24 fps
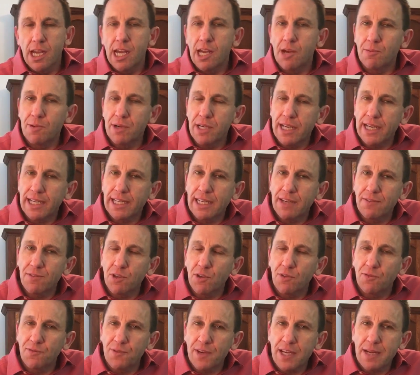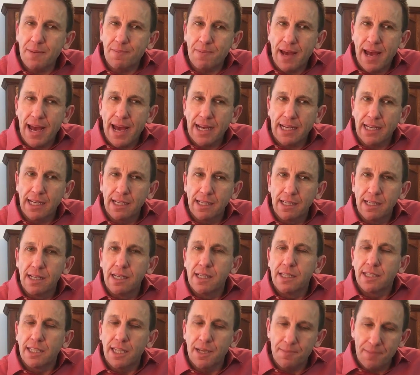And when they give you feedback,
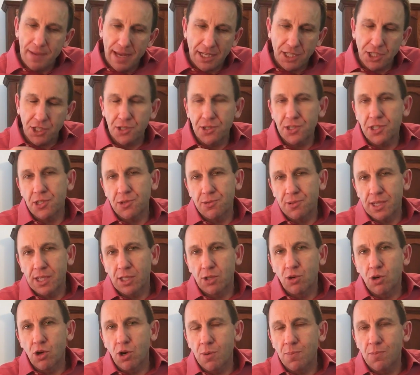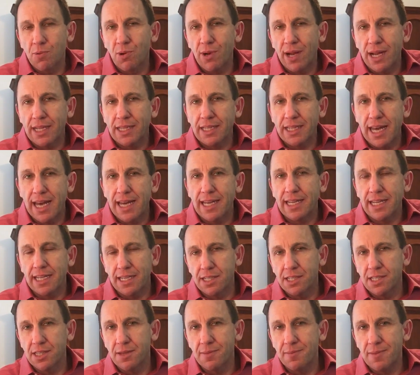then make sure you incorporate that
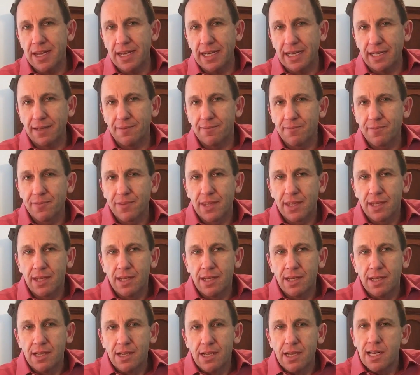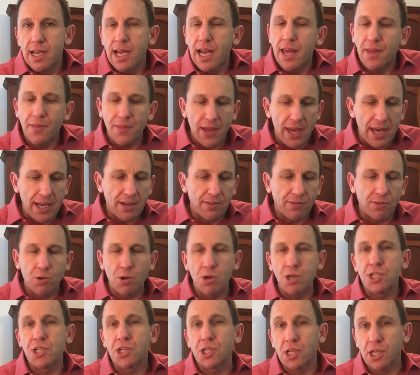into the meeting. And then, of
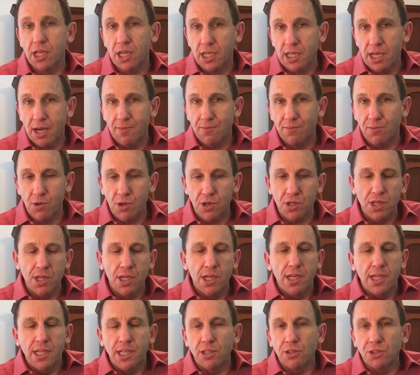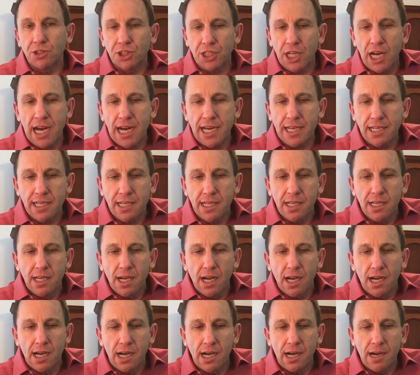course, you're going to come forth. John,
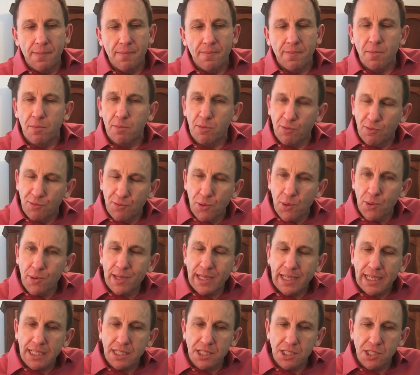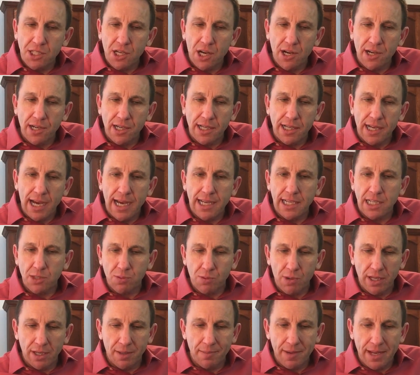before we get started, I
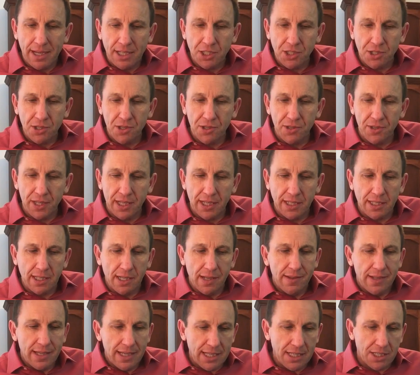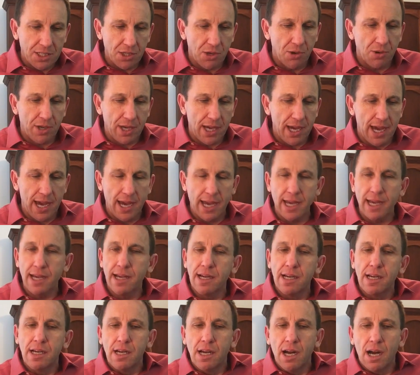just want to make sure that it's
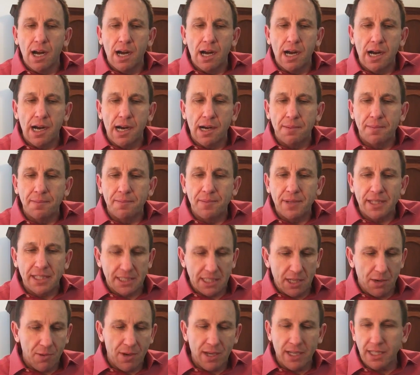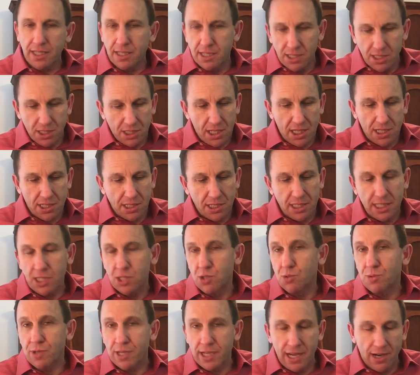okay because I want to discuss
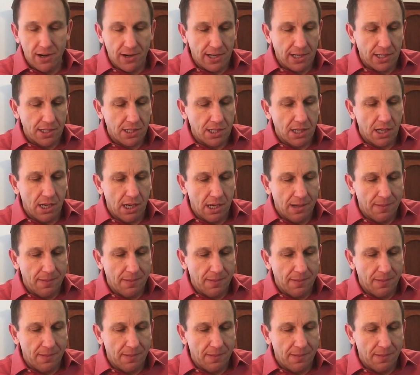these 3 areas.